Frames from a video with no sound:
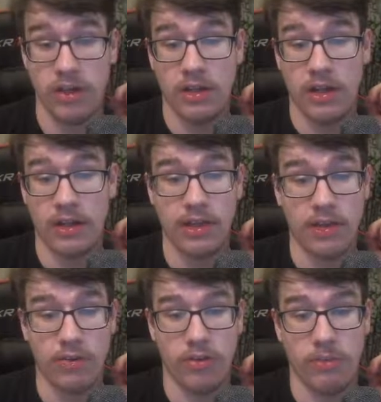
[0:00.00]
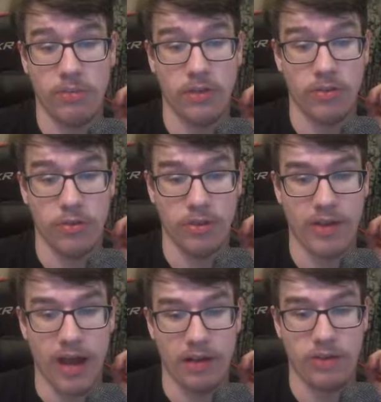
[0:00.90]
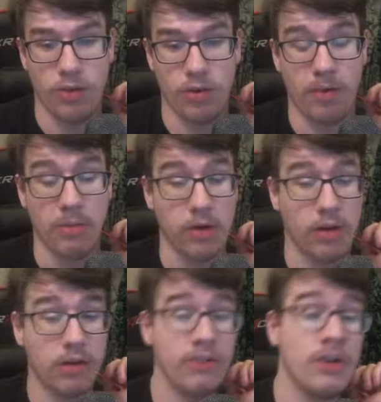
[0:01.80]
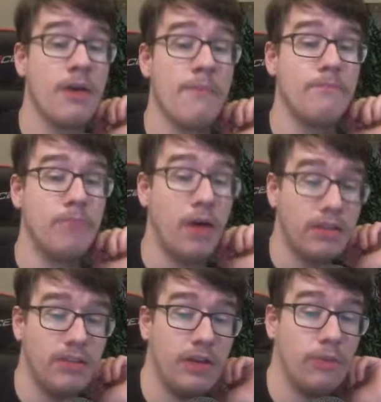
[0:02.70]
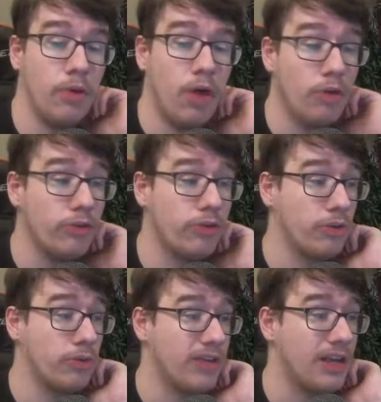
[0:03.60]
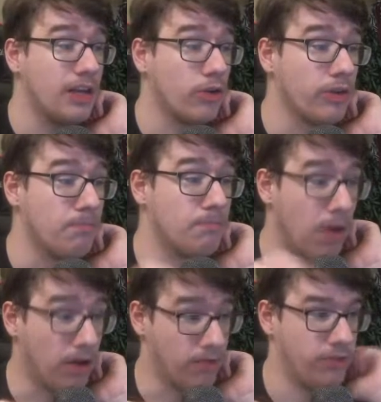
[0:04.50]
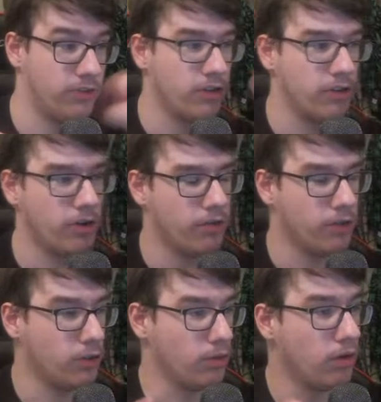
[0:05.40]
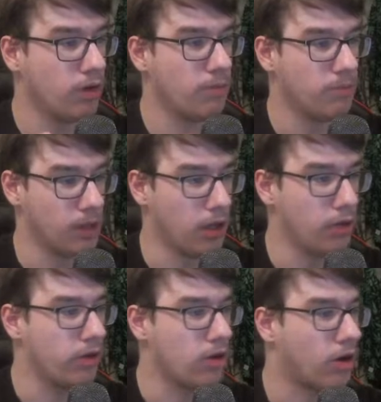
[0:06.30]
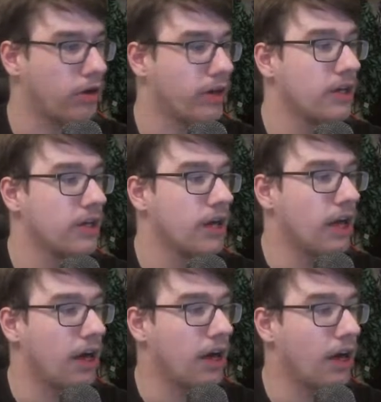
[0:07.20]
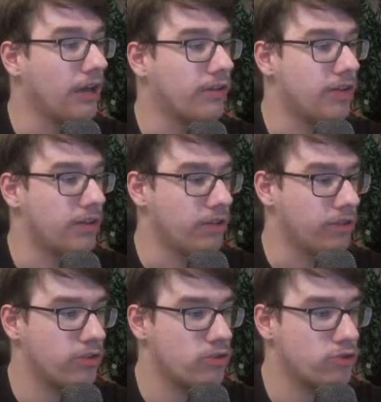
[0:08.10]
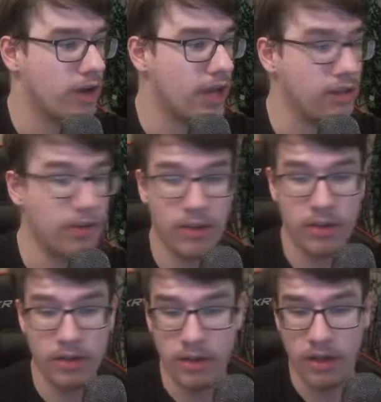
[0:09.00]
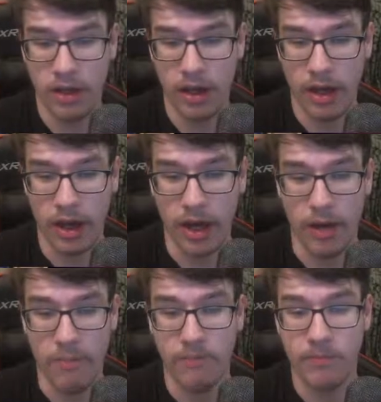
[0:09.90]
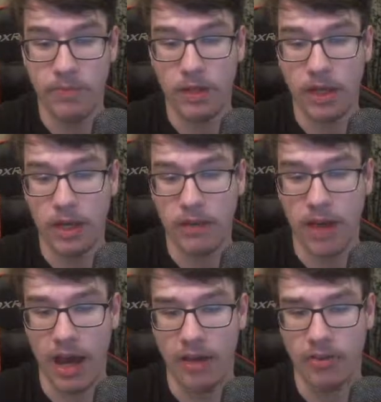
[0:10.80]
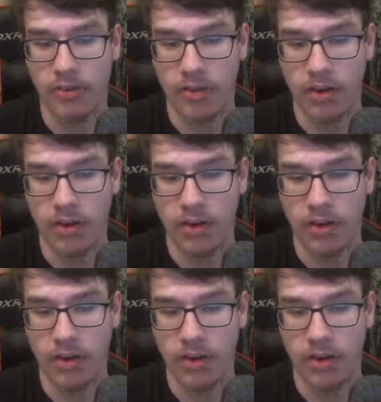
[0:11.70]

that gives plus 2 attack to all my Murlocs, but it will also retain all the buffs. So if you look below the card, uh, it says it's trained, um, it has